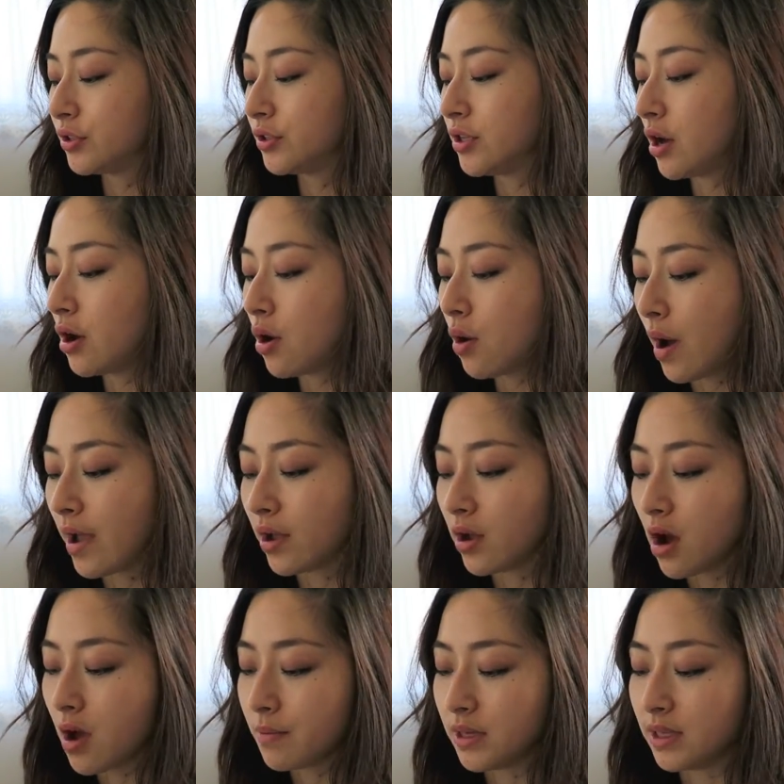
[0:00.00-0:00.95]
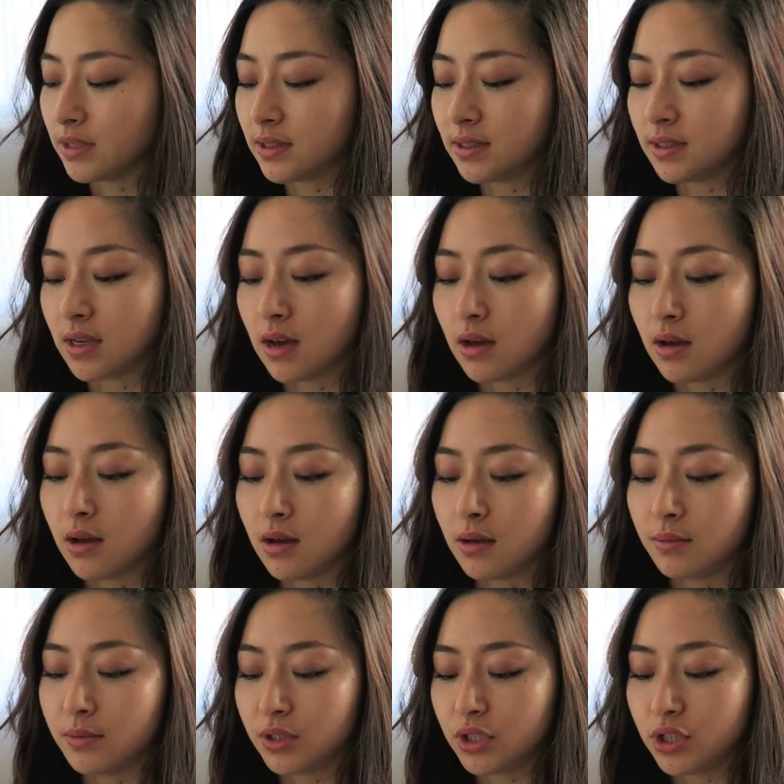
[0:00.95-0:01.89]
So I got me
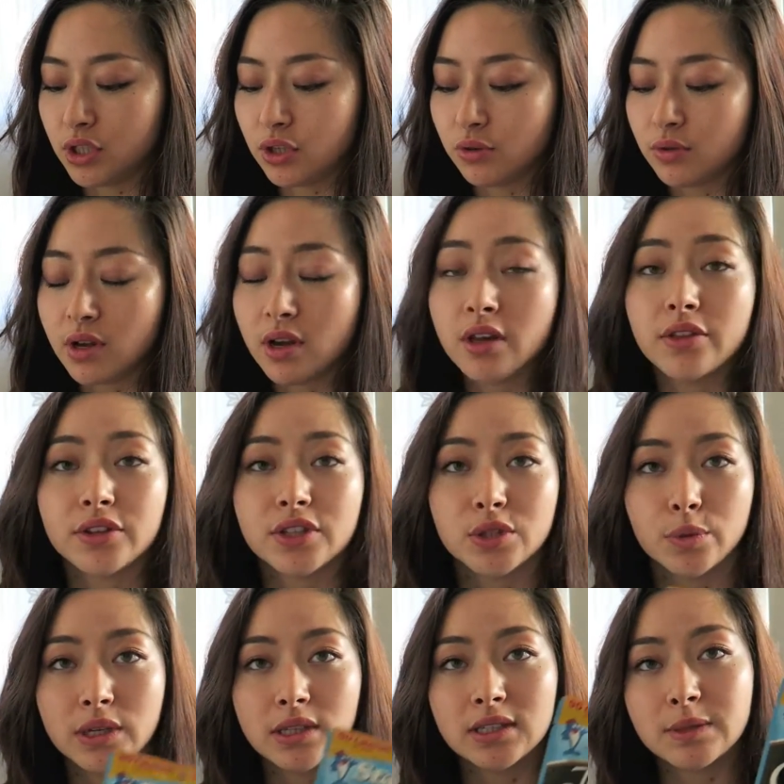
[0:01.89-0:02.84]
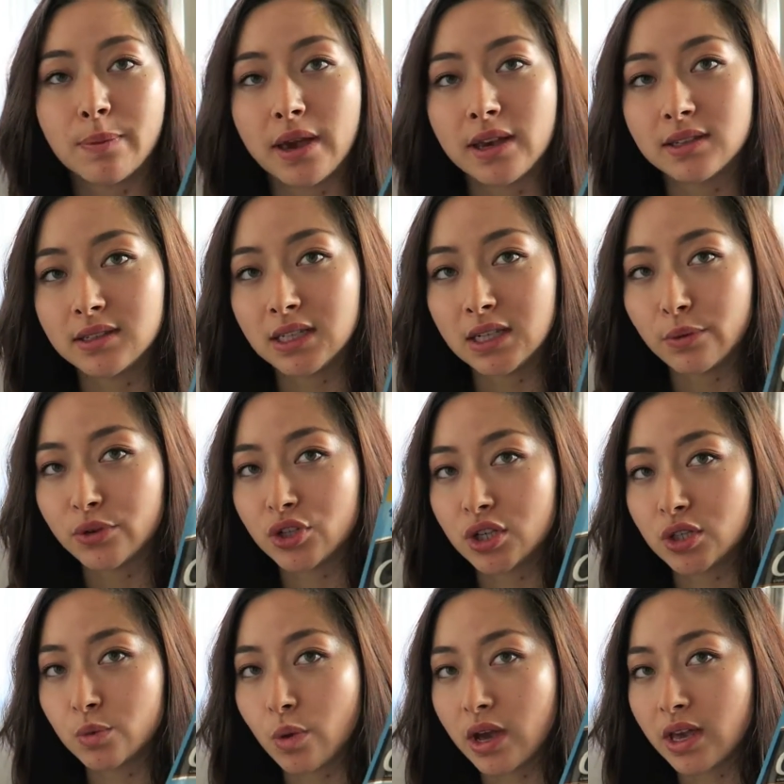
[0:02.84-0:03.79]
some tuna, the sweet and spicy, which
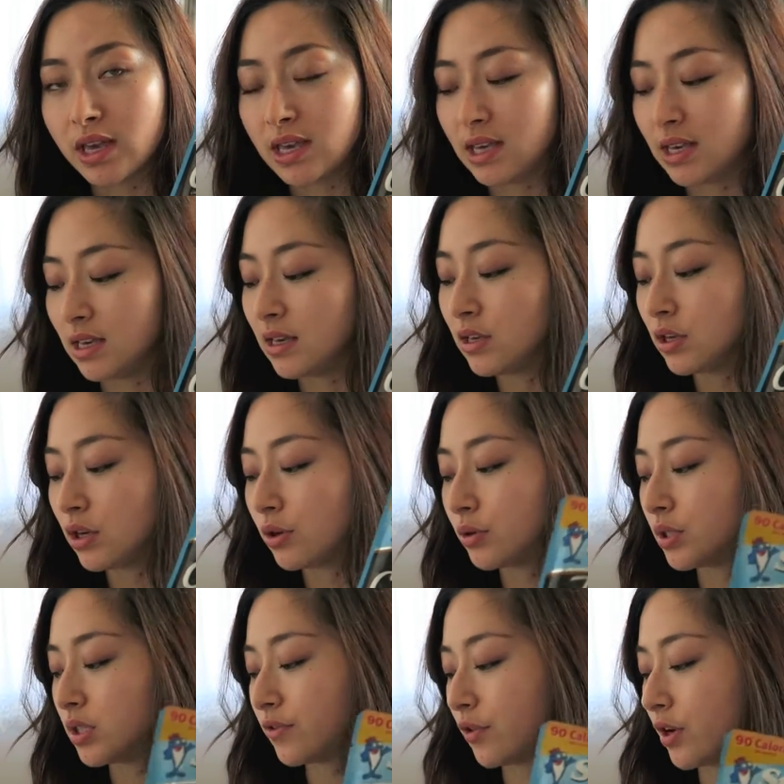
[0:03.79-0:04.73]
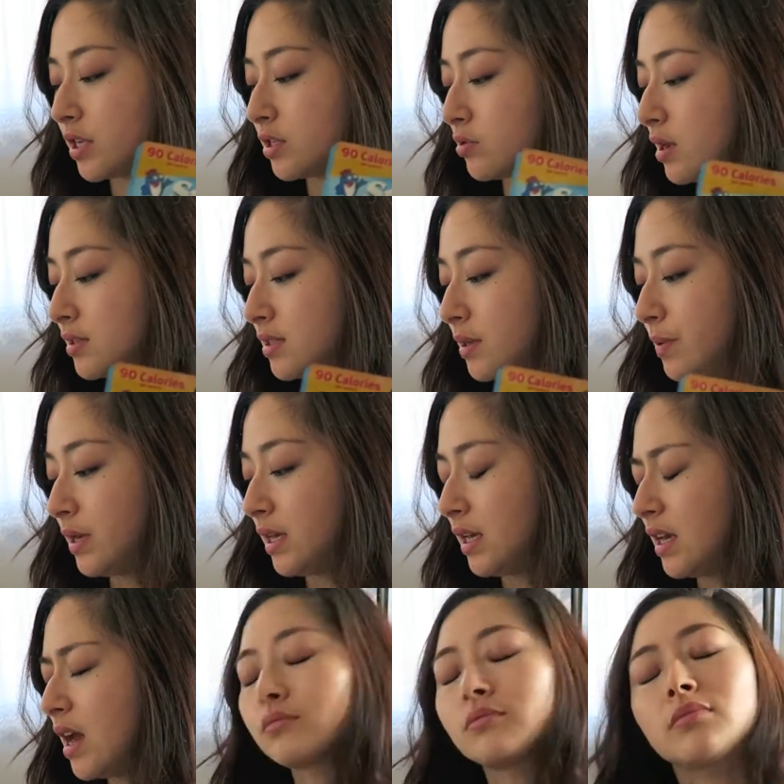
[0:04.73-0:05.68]
is what he used for his
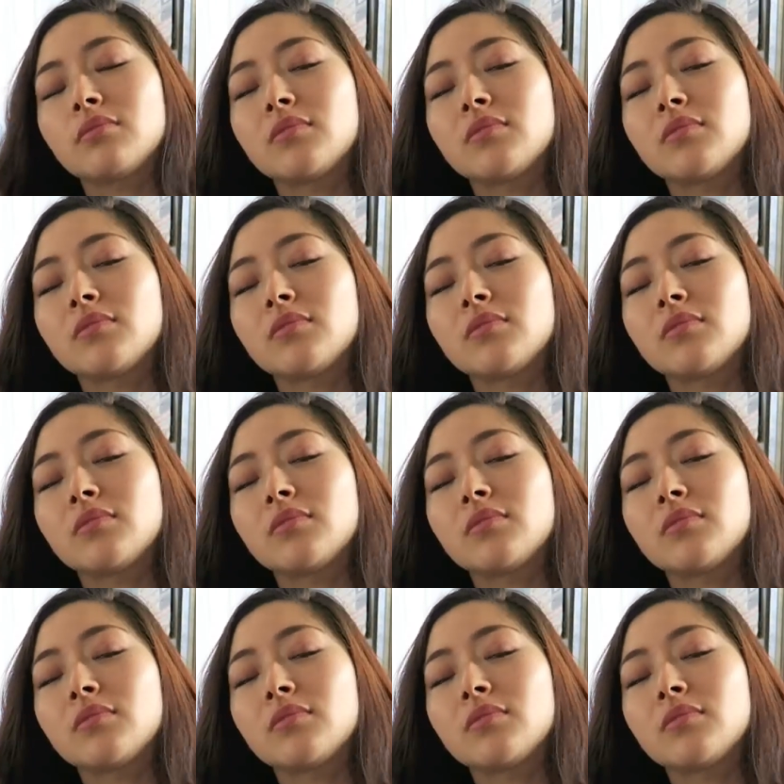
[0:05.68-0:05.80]
recipe.